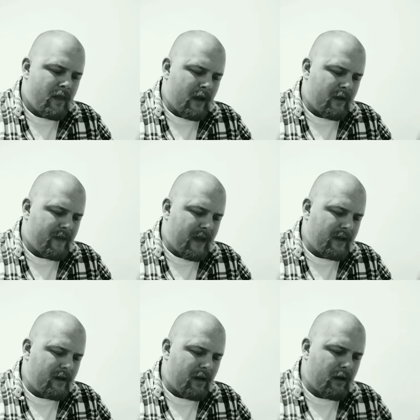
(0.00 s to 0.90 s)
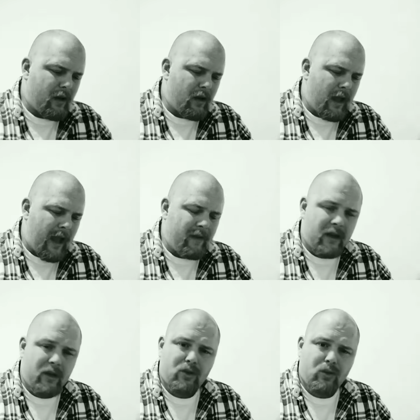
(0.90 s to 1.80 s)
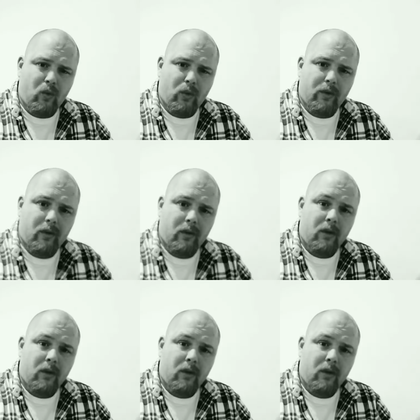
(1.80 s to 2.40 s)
that if they did not have a sword,